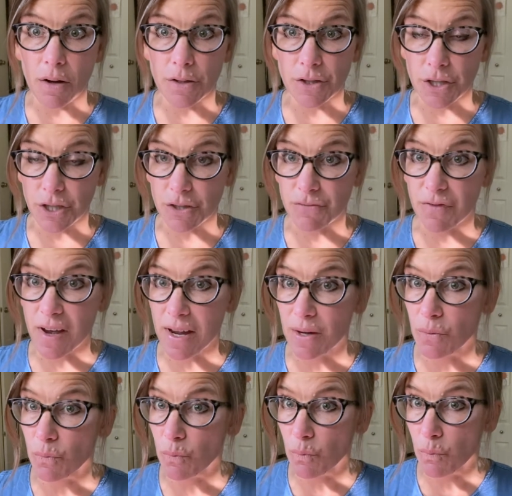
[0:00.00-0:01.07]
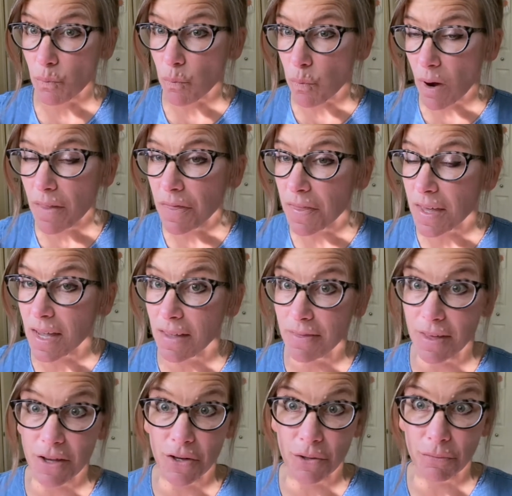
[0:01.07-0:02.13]
just find one thing
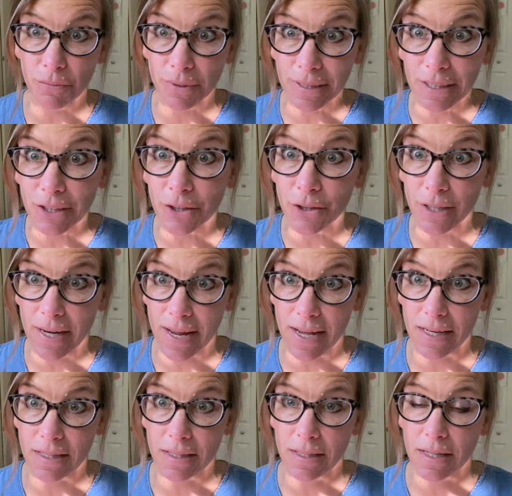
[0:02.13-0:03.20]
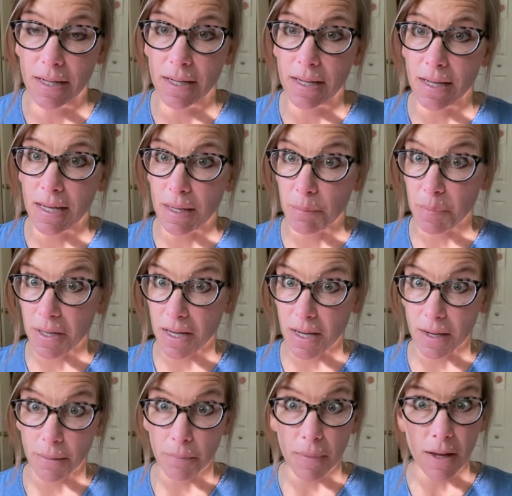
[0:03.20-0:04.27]
that you're really good at and
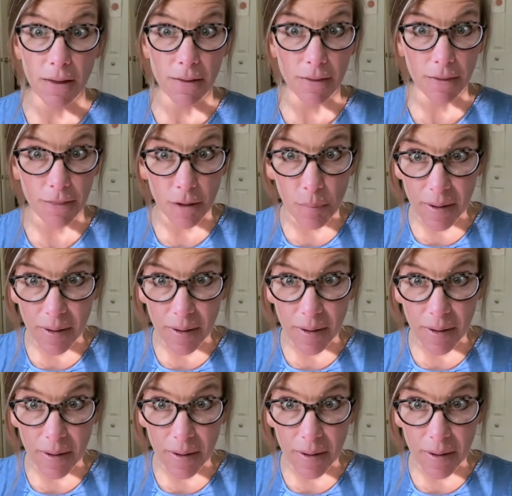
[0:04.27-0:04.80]
become the